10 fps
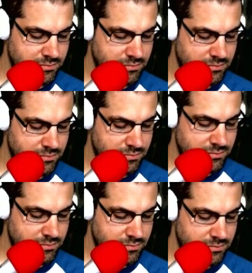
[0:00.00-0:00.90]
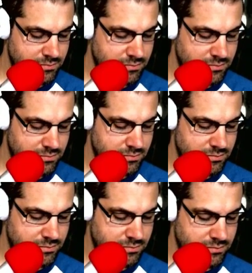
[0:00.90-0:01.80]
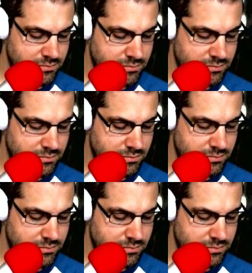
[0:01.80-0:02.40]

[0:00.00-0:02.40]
The person shown says nothing.